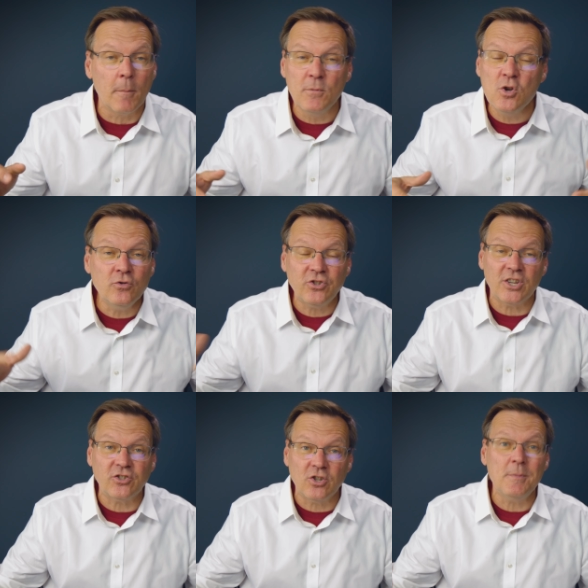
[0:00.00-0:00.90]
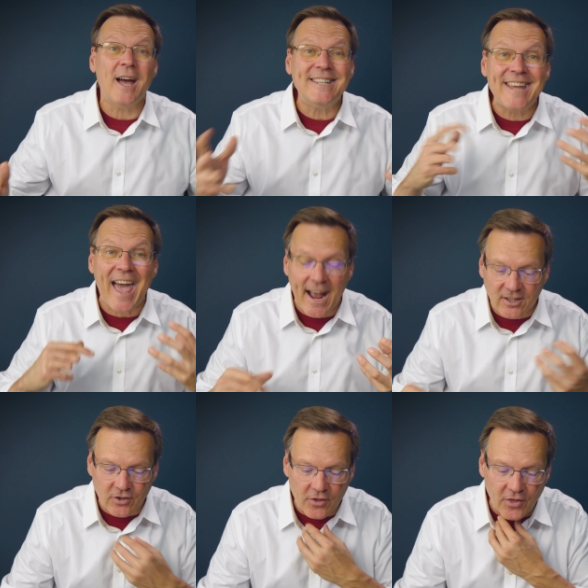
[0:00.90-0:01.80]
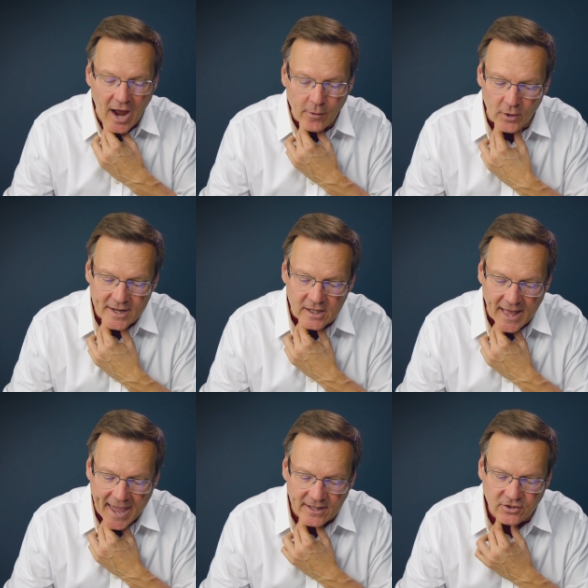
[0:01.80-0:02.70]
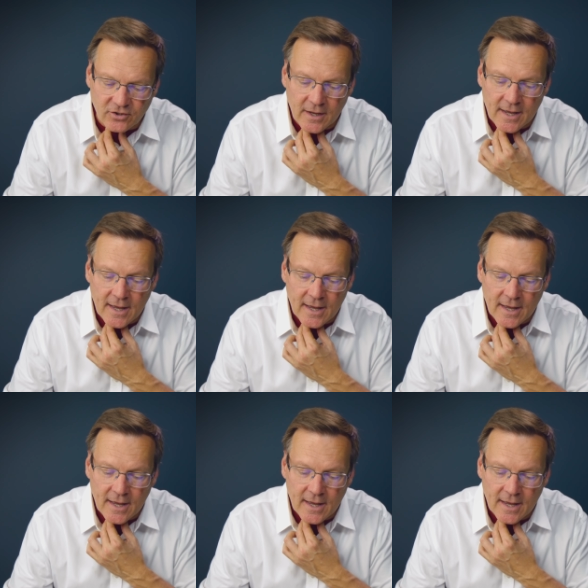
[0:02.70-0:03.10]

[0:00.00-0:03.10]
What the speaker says: immune system attacks the thyroid glands.